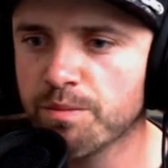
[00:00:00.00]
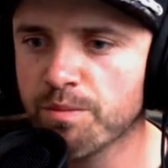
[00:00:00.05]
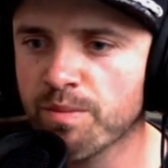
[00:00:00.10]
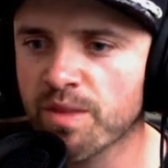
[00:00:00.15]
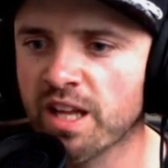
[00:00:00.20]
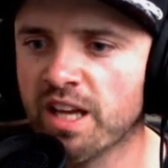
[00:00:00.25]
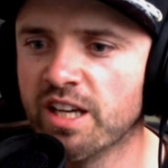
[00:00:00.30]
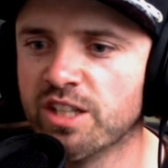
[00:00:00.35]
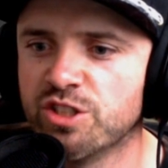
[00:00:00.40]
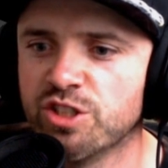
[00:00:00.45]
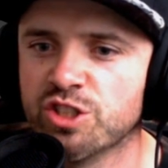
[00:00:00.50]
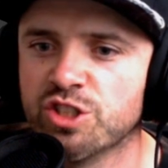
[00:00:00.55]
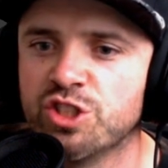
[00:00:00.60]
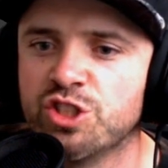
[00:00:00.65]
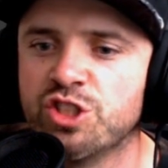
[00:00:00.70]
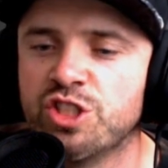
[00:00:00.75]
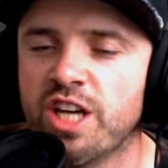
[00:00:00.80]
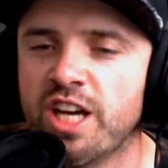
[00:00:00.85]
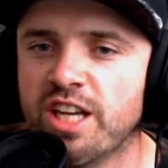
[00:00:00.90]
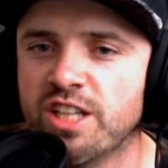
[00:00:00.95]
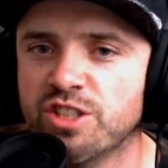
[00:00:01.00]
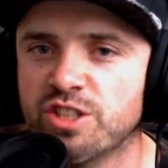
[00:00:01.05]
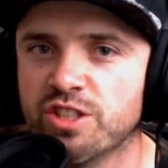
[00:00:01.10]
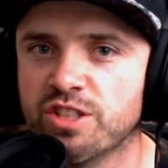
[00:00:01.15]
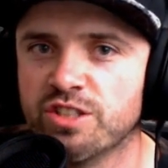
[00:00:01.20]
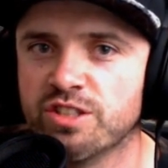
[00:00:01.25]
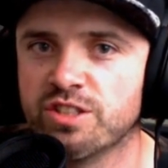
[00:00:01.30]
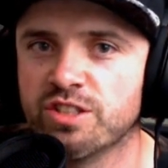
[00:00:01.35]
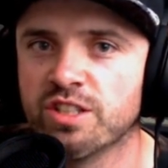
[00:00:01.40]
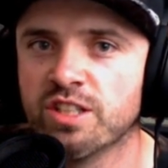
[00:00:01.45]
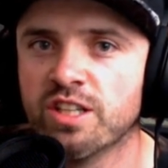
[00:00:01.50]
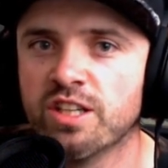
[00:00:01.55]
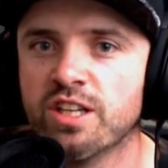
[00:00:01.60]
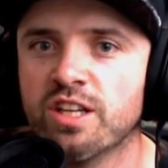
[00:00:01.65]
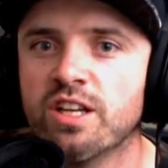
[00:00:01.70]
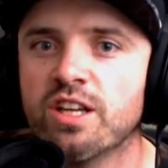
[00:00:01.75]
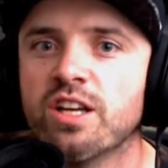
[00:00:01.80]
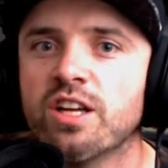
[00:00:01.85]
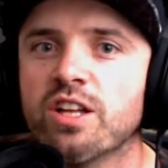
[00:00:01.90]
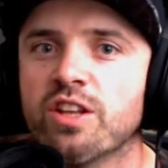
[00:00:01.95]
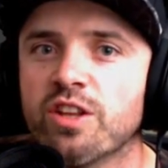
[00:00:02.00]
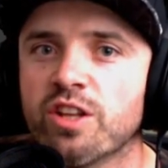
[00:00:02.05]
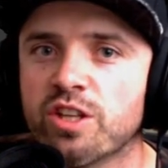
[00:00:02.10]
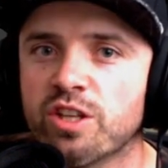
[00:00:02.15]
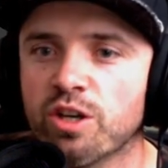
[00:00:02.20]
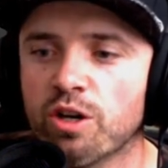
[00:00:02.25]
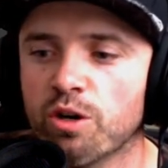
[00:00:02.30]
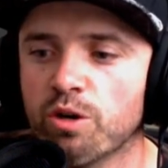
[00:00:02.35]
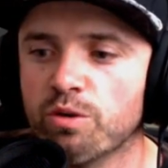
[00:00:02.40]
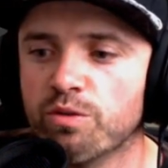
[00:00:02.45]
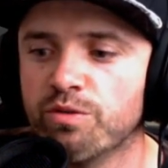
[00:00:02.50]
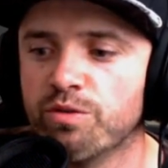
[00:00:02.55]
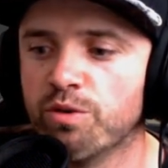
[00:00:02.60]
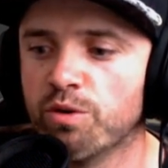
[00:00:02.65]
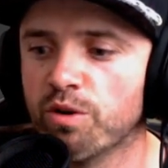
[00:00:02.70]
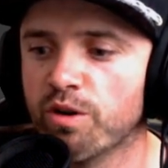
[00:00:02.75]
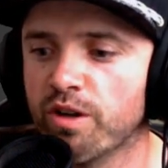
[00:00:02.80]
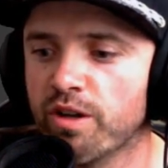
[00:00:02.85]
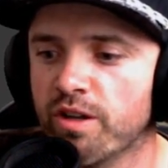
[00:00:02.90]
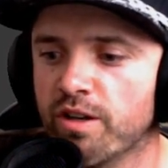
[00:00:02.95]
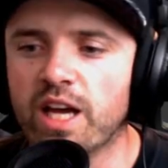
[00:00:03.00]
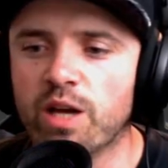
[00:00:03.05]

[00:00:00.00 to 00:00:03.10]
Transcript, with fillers: It just changes the code for it.